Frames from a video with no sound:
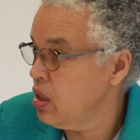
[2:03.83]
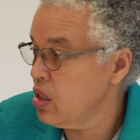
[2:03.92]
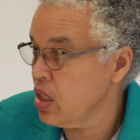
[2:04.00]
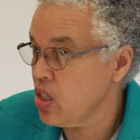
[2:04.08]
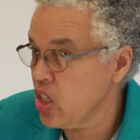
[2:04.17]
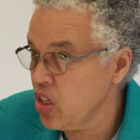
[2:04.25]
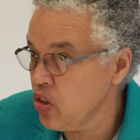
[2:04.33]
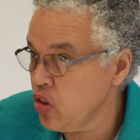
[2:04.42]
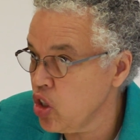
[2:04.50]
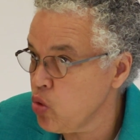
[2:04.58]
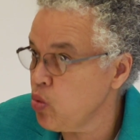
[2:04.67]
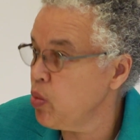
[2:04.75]
suggested
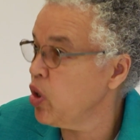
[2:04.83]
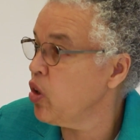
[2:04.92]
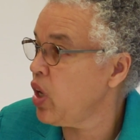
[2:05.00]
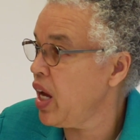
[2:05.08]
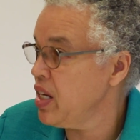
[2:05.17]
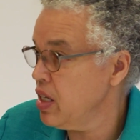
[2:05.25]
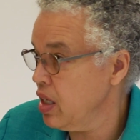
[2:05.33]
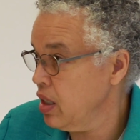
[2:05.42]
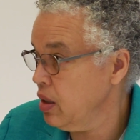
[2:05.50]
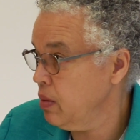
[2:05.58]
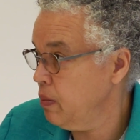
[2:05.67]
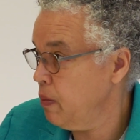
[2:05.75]
this would be a good
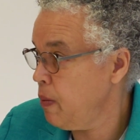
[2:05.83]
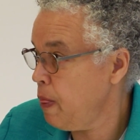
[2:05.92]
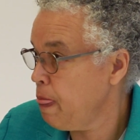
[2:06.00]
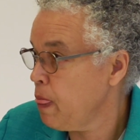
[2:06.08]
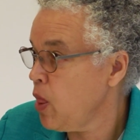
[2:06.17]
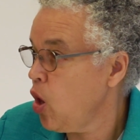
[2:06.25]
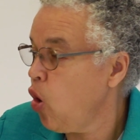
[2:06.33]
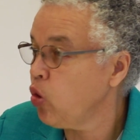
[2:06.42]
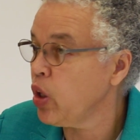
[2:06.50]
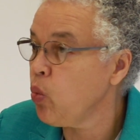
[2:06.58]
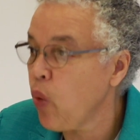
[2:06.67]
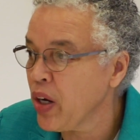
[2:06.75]
idea.
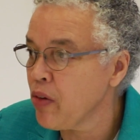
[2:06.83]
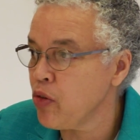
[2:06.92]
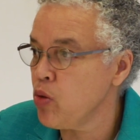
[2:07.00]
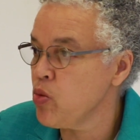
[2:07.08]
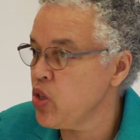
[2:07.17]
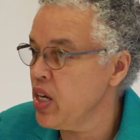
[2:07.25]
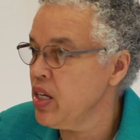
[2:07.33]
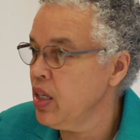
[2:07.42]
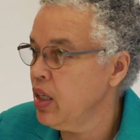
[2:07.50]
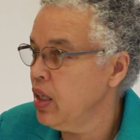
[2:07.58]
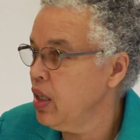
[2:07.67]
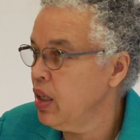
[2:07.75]
Only one of whom
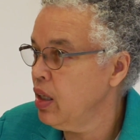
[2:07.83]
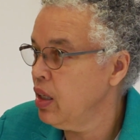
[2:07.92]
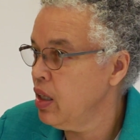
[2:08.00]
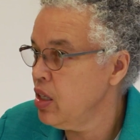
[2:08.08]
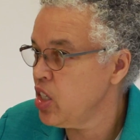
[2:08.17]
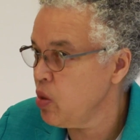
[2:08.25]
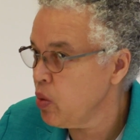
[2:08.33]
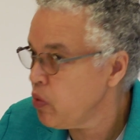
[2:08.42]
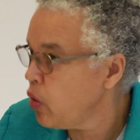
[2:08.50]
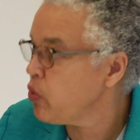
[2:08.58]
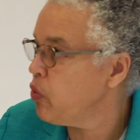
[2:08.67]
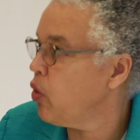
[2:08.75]
said she would
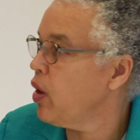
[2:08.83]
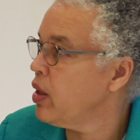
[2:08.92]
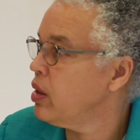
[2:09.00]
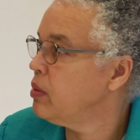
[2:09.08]
vote for it.